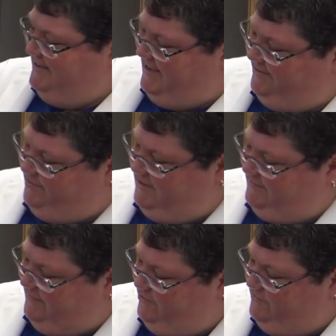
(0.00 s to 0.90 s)
I believe
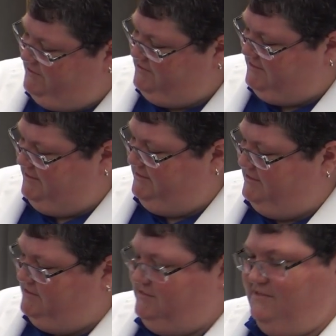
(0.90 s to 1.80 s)
everyone's seen
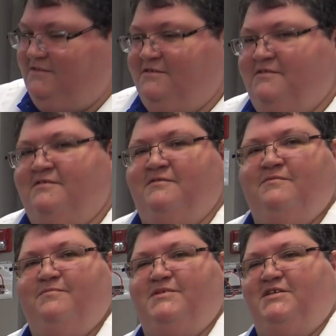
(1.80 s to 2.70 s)
this
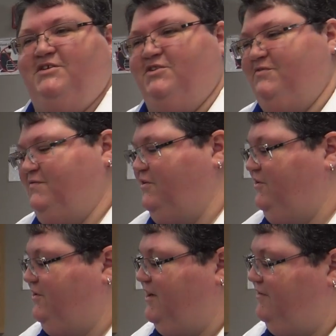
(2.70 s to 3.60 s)
particular
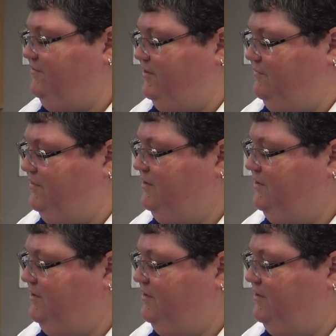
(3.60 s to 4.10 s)
photograph of